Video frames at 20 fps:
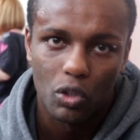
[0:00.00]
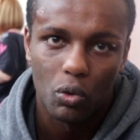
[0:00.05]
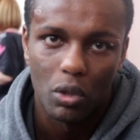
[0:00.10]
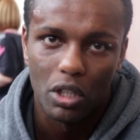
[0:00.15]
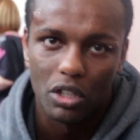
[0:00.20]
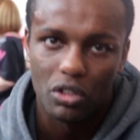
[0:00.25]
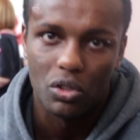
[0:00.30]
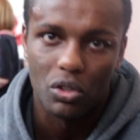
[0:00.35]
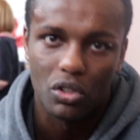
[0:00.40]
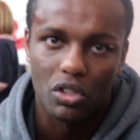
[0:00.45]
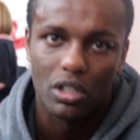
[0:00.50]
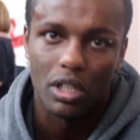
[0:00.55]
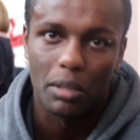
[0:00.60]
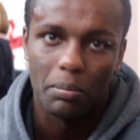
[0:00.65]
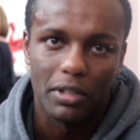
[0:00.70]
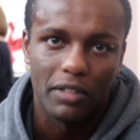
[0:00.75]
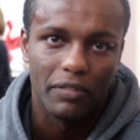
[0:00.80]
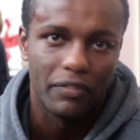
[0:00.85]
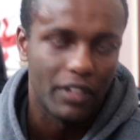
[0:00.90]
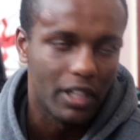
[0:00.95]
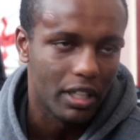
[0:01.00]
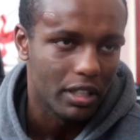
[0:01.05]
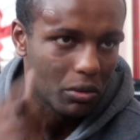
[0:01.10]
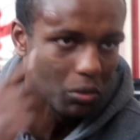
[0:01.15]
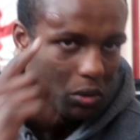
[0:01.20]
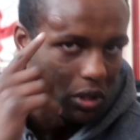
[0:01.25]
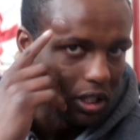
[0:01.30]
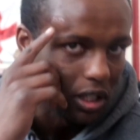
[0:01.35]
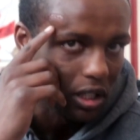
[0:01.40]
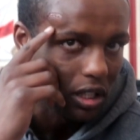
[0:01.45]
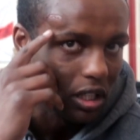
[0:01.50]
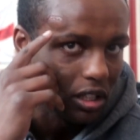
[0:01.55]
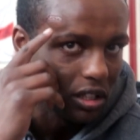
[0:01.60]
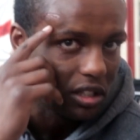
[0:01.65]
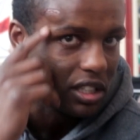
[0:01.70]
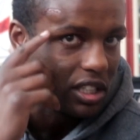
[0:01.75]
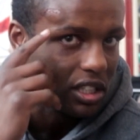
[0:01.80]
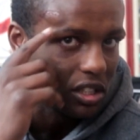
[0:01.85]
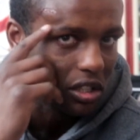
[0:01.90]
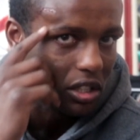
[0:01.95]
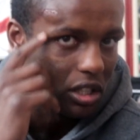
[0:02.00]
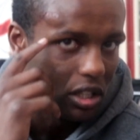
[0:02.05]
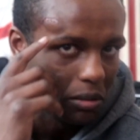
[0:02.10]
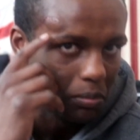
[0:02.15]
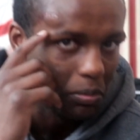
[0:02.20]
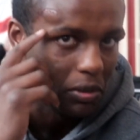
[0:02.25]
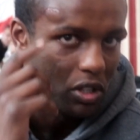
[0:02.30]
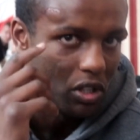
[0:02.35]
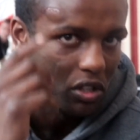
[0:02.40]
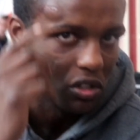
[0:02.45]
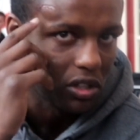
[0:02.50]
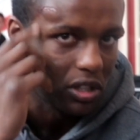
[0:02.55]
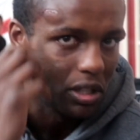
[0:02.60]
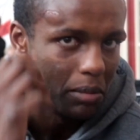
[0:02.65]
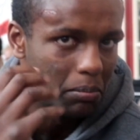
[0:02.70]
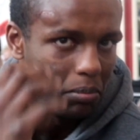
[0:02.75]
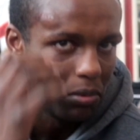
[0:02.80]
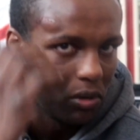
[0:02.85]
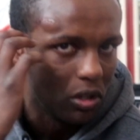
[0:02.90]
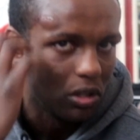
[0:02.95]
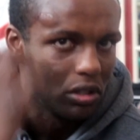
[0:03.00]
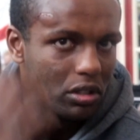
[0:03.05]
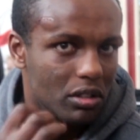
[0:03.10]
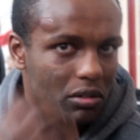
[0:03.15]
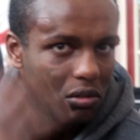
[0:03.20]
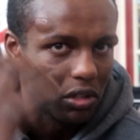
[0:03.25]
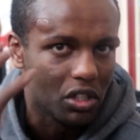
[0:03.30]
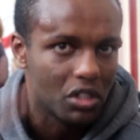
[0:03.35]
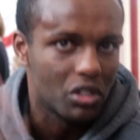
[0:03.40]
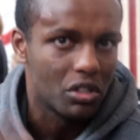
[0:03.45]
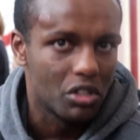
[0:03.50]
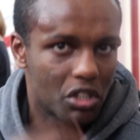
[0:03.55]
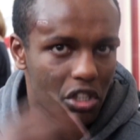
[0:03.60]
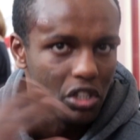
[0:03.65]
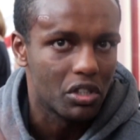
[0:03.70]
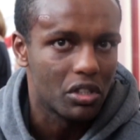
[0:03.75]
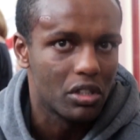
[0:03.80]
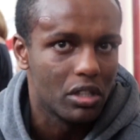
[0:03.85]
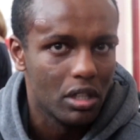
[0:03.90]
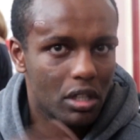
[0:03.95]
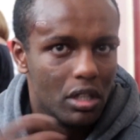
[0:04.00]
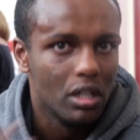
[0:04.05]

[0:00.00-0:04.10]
wanted to stop the fight when I got this cut because the blood was just,